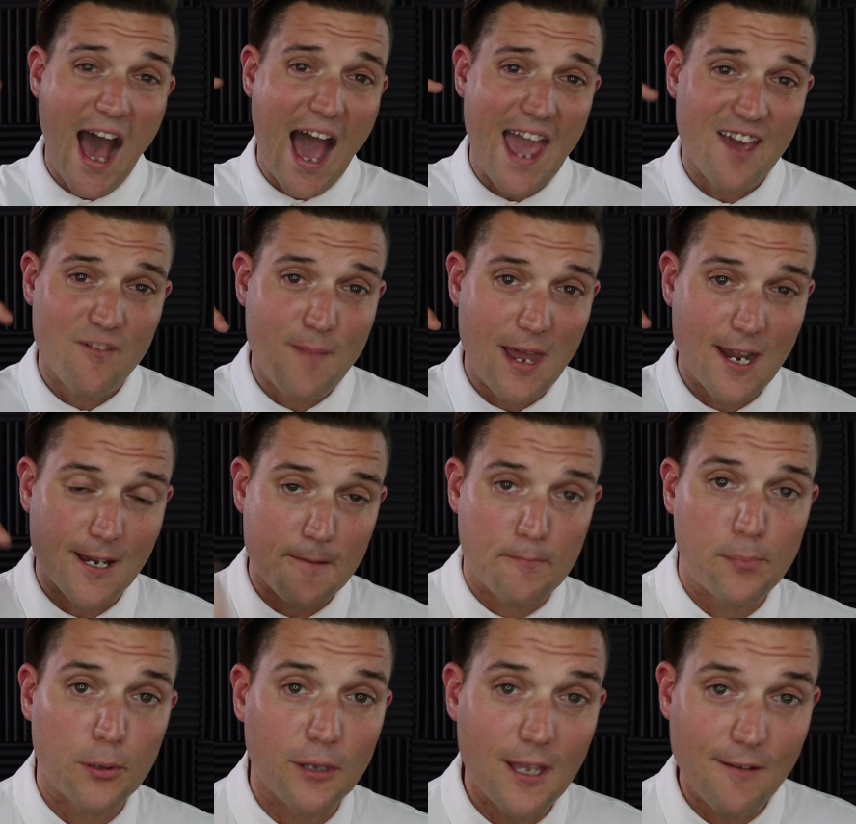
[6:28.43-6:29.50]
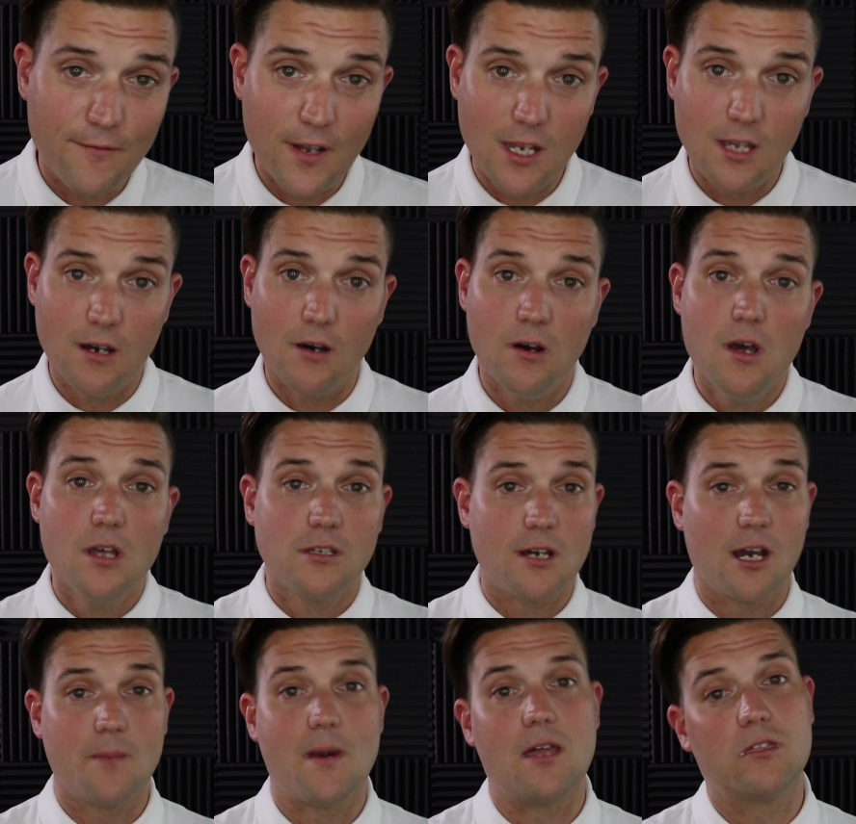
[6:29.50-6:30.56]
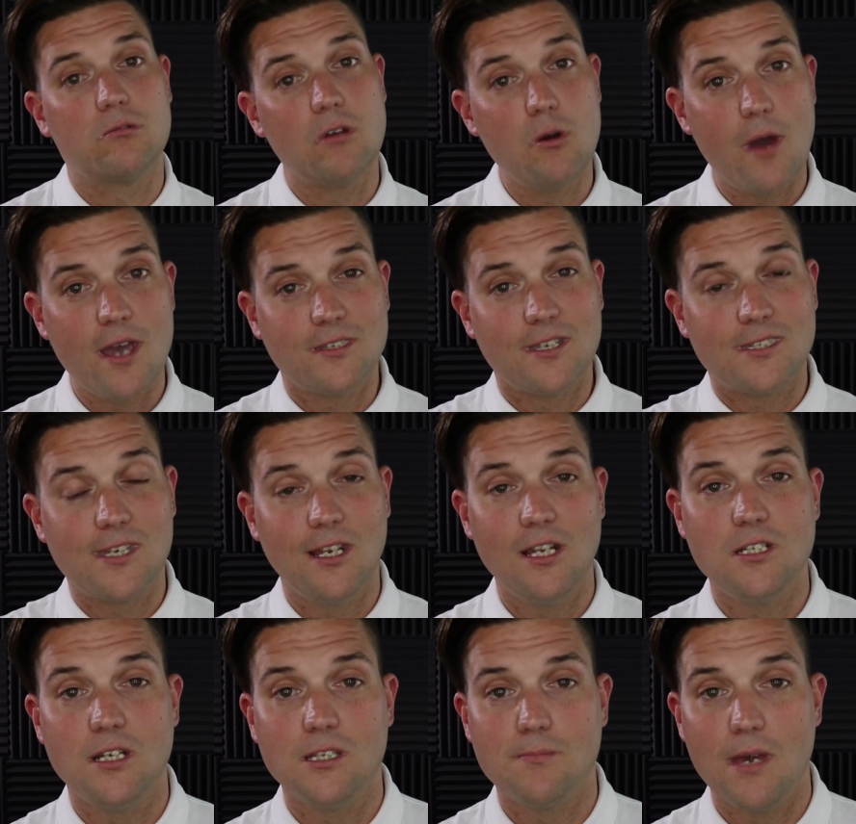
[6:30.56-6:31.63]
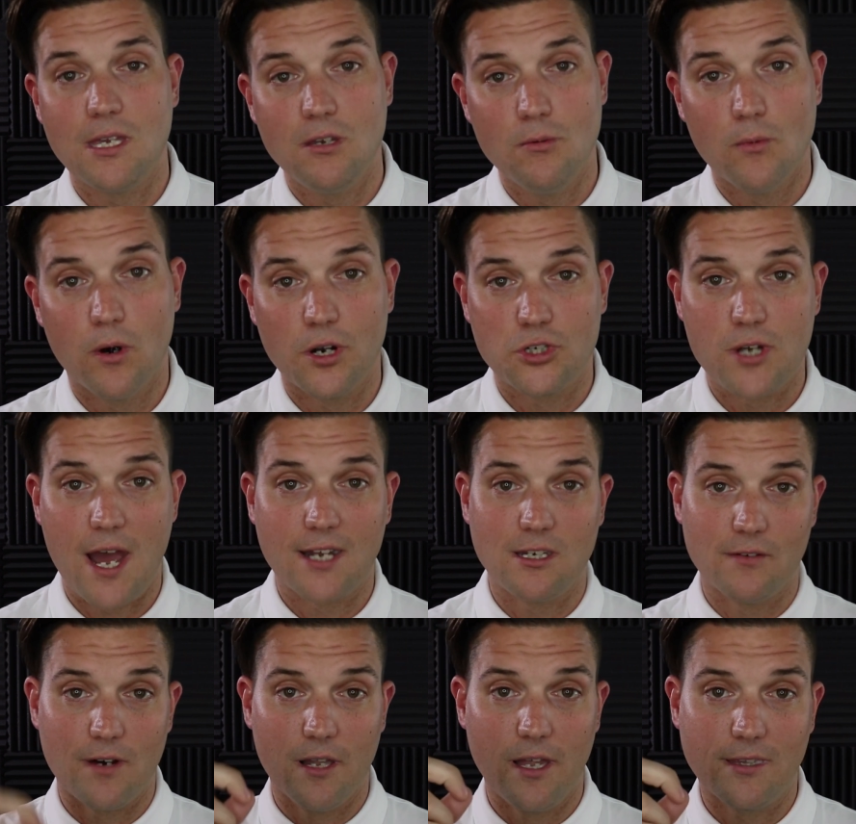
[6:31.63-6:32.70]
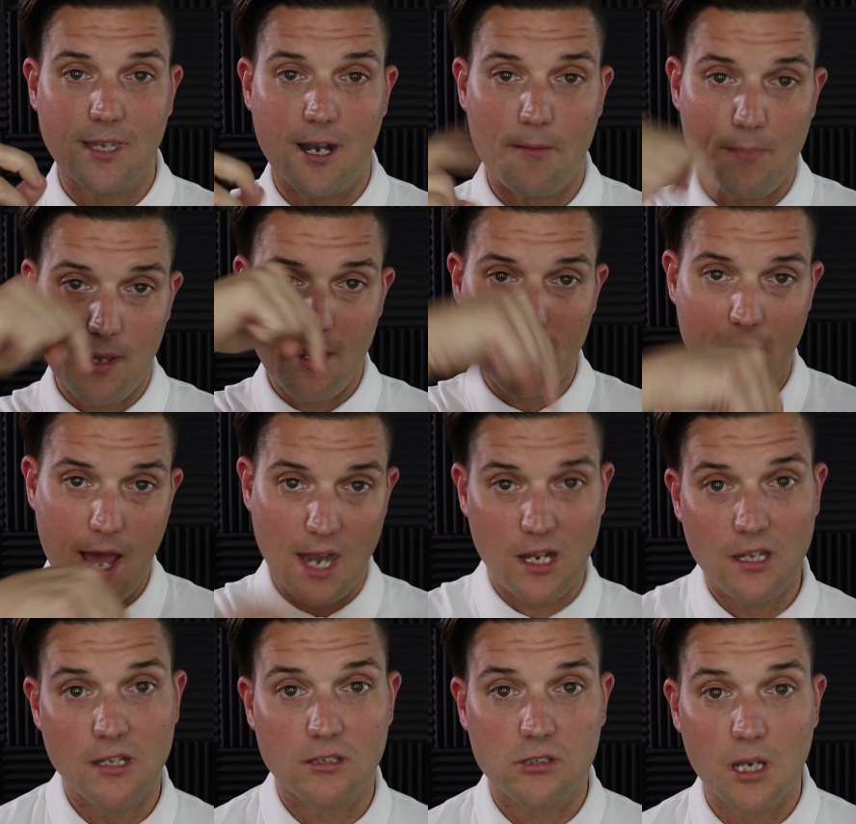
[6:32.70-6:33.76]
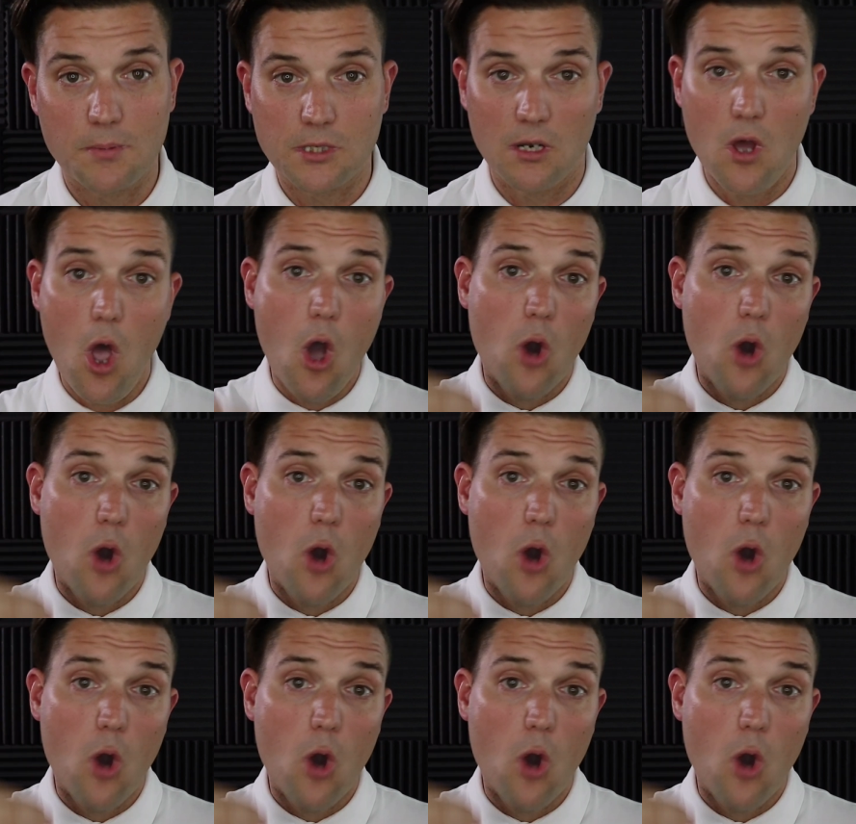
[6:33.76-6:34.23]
I have made a complete video talking about three ways that skinny jeans make you more attractive. I'll link that up here and in the description,